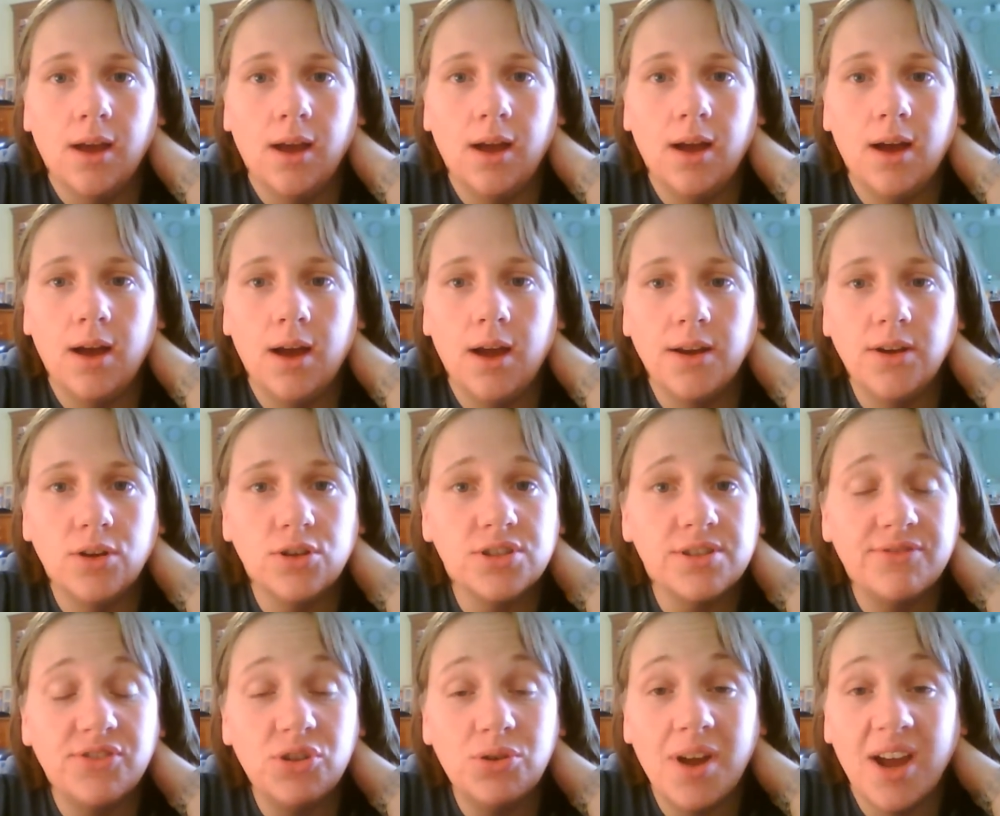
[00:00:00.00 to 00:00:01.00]
Uh, I know
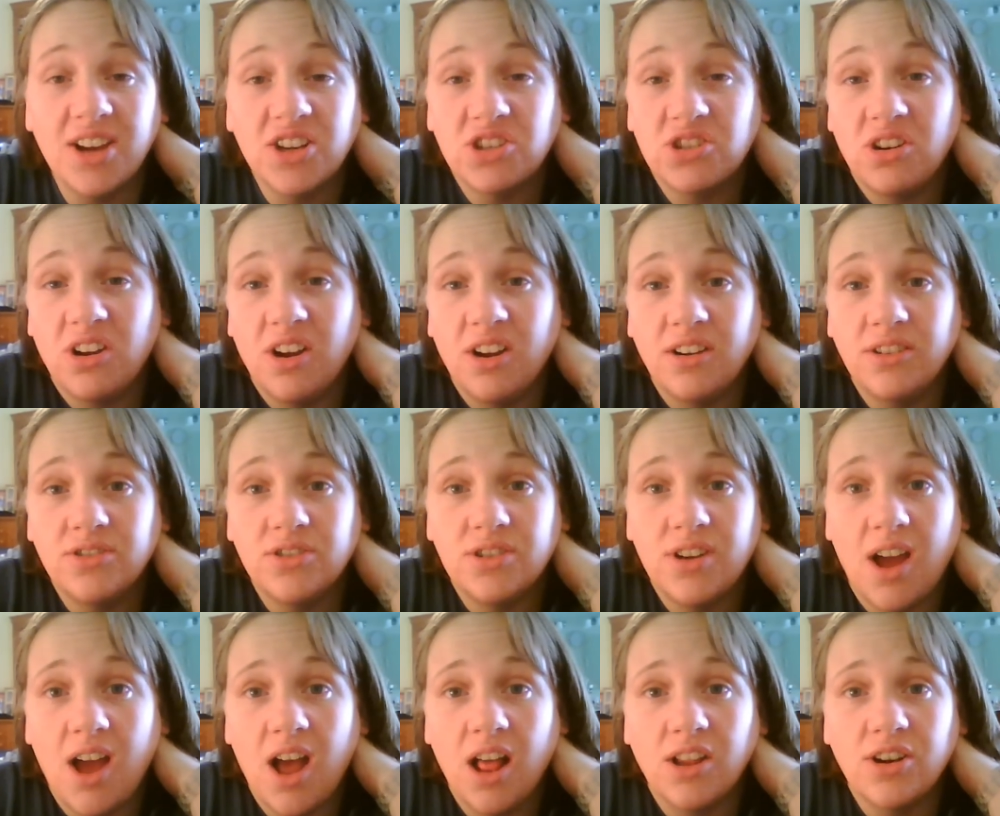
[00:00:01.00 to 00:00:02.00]
it's a few extra hundred
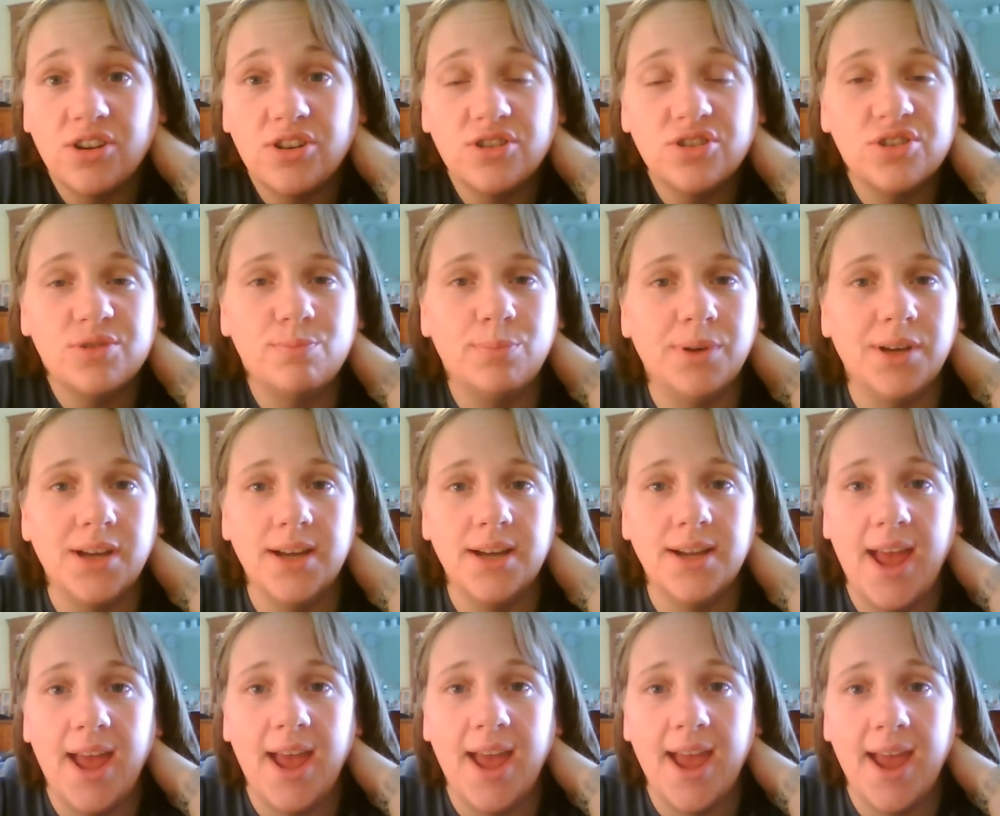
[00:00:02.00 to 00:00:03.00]
dollars,
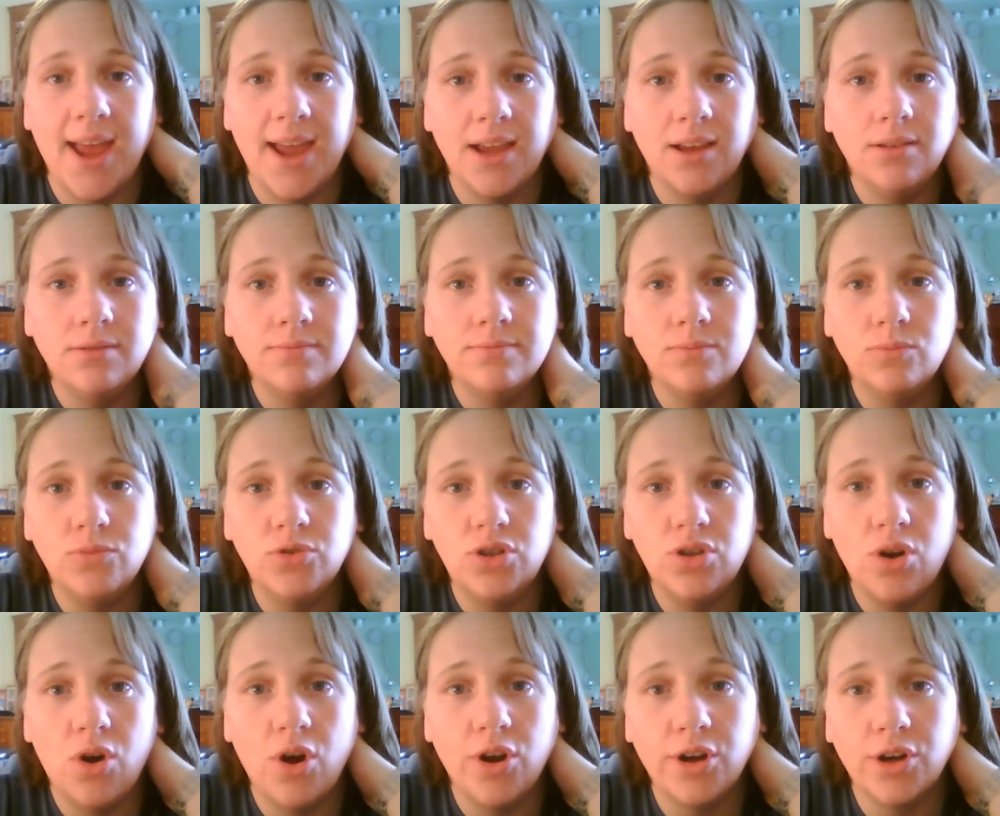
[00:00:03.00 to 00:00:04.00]
but hey,
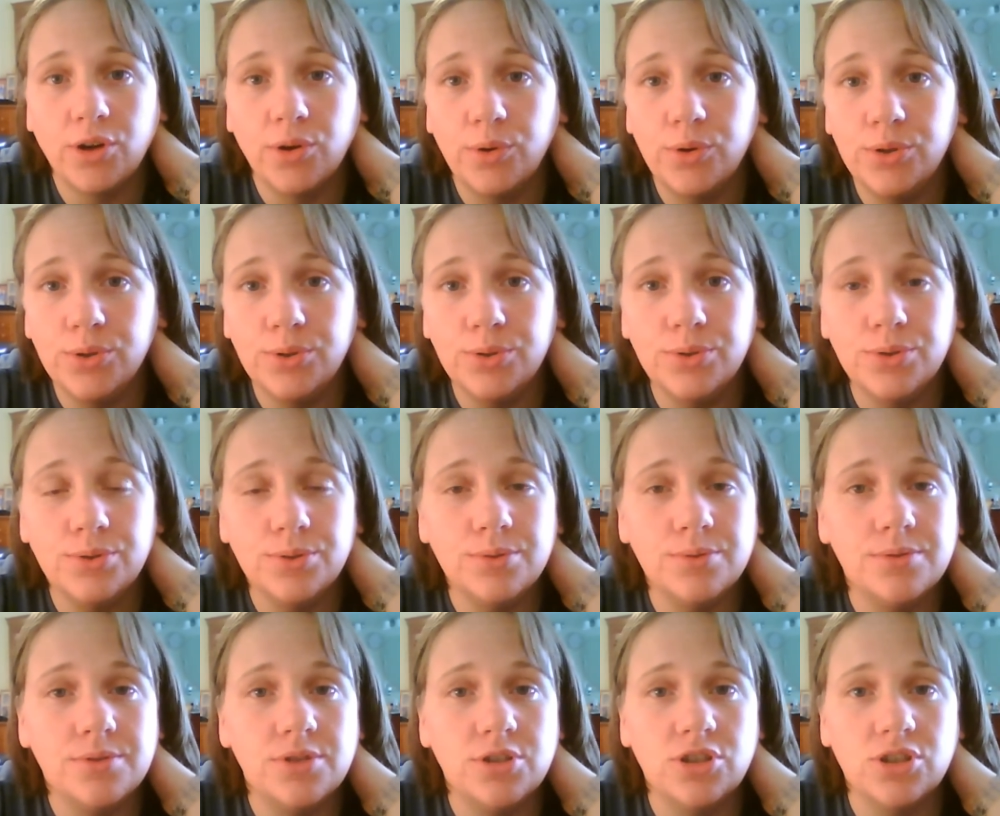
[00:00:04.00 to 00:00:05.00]
you on a
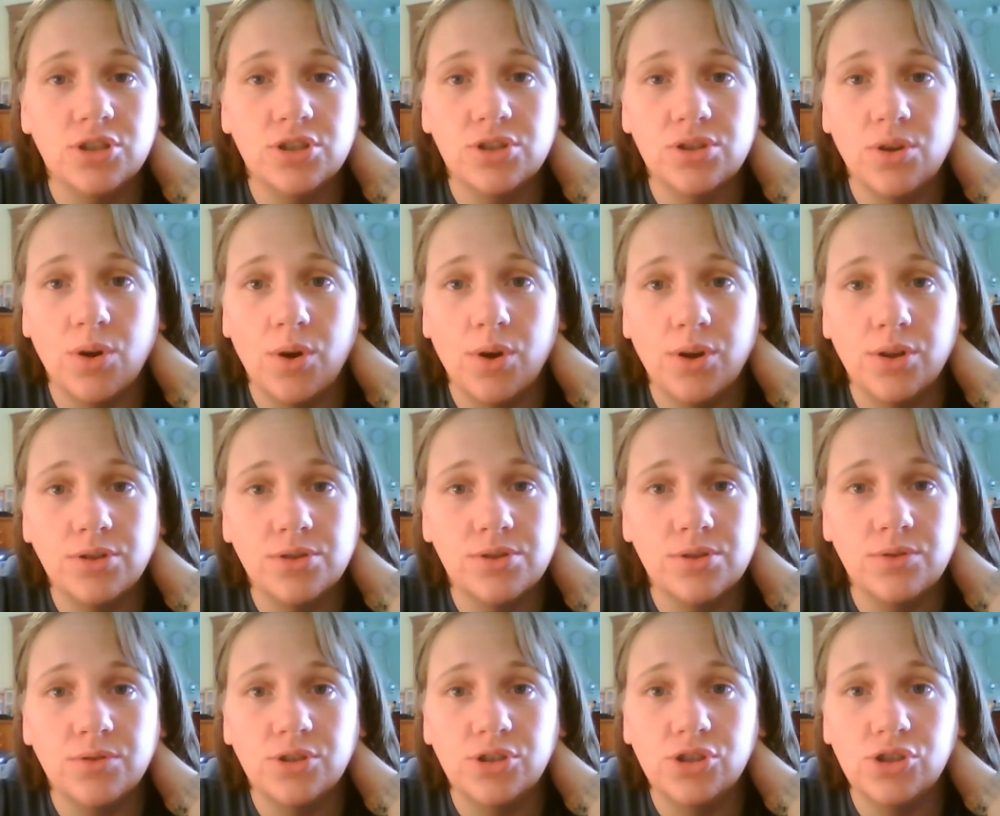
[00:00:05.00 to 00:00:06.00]
cruise, you just so
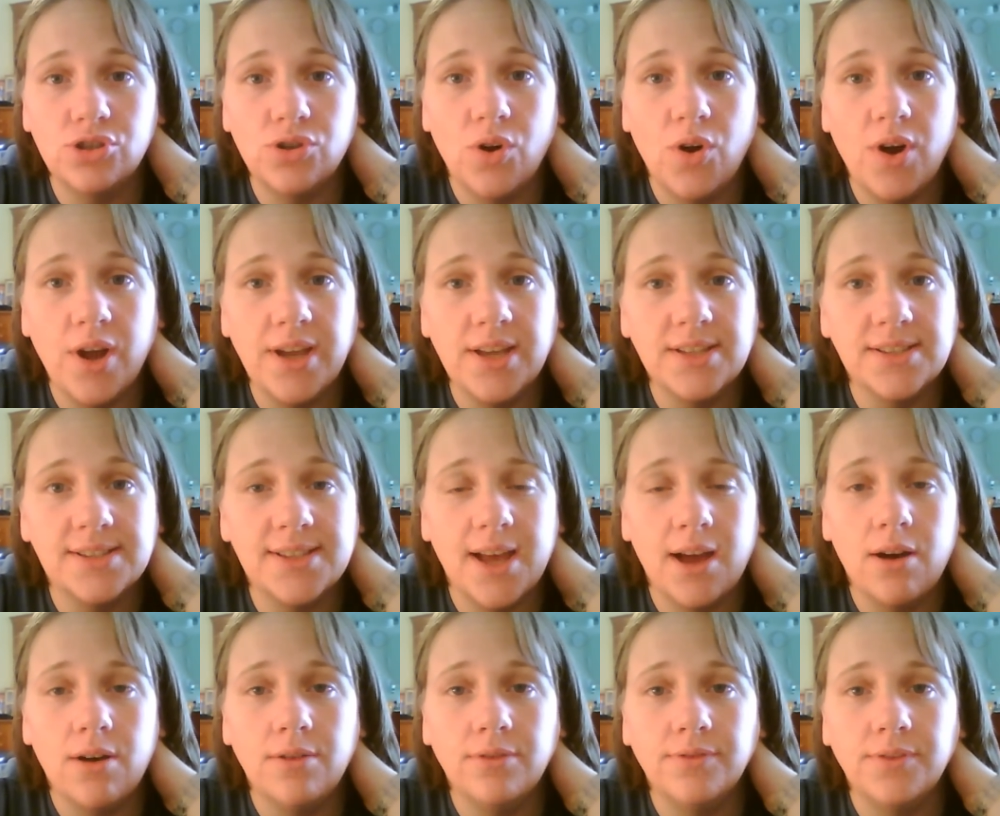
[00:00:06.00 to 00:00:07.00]
soon enjoy
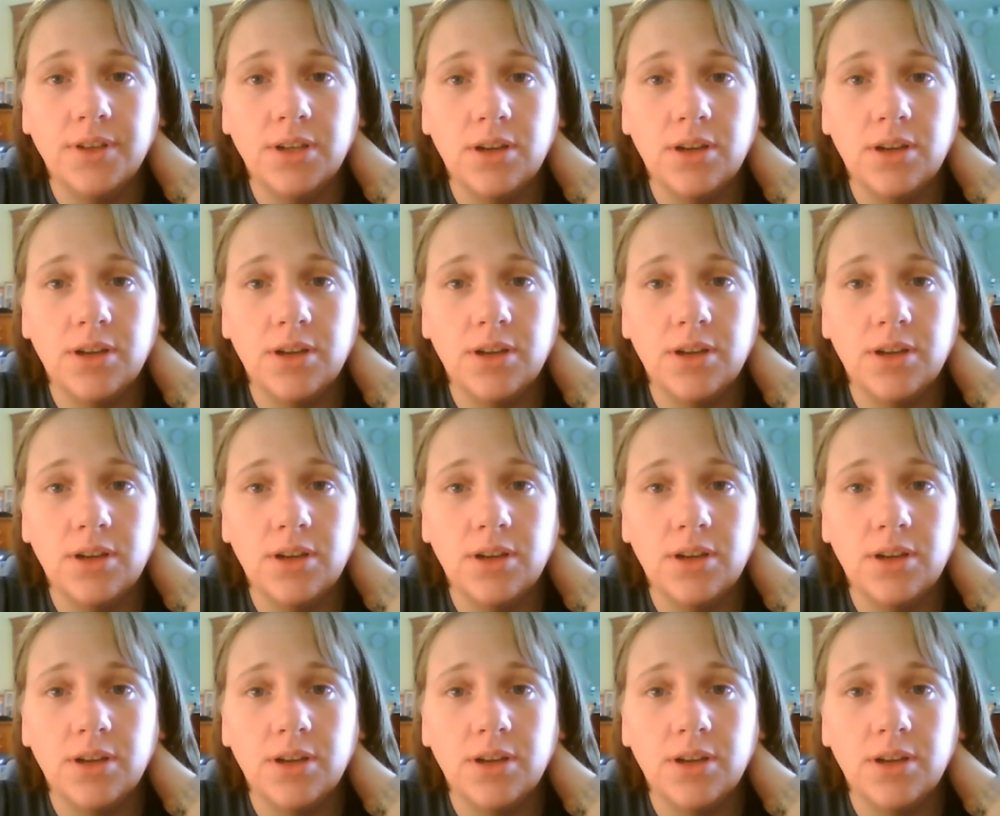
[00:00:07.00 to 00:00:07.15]
yourself.